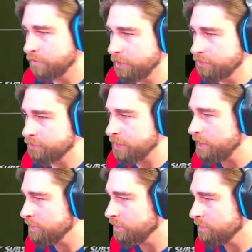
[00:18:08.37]
First
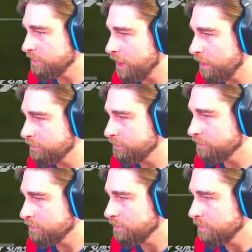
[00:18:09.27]
read, Kels.
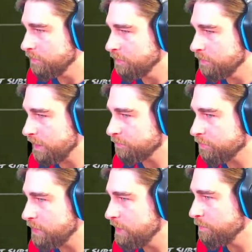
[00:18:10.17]
Next
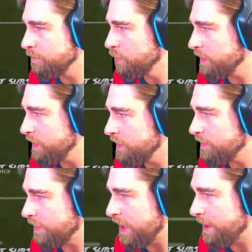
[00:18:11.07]
read, Mooney,
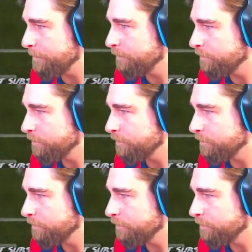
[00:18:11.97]
Lamb.